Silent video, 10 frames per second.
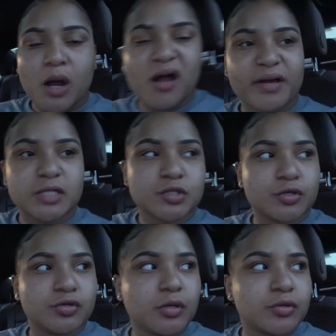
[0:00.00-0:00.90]
Alright, so
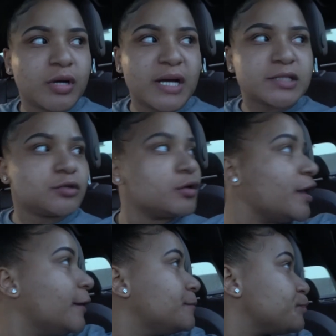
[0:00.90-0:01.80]
you guys know
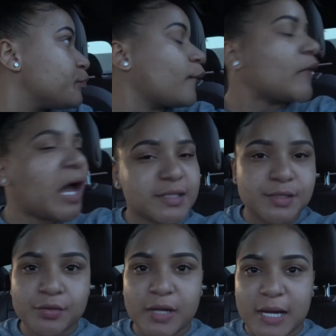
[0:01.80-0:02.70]
that I
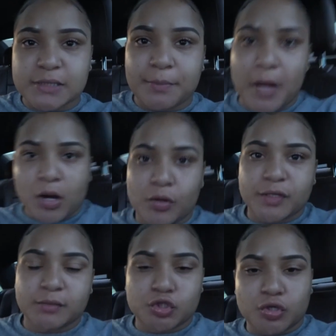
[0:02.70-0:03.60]
tell you guys about
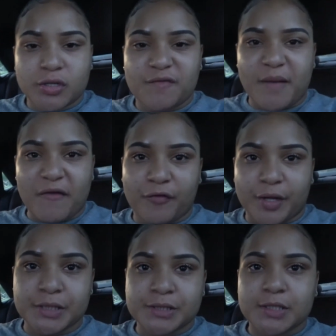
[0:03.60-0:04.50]
the majority of my
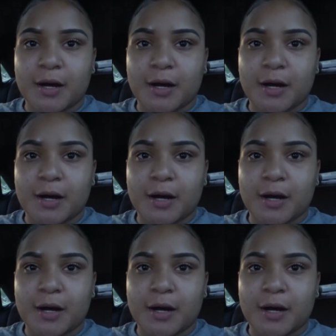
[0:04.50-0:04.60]
friends.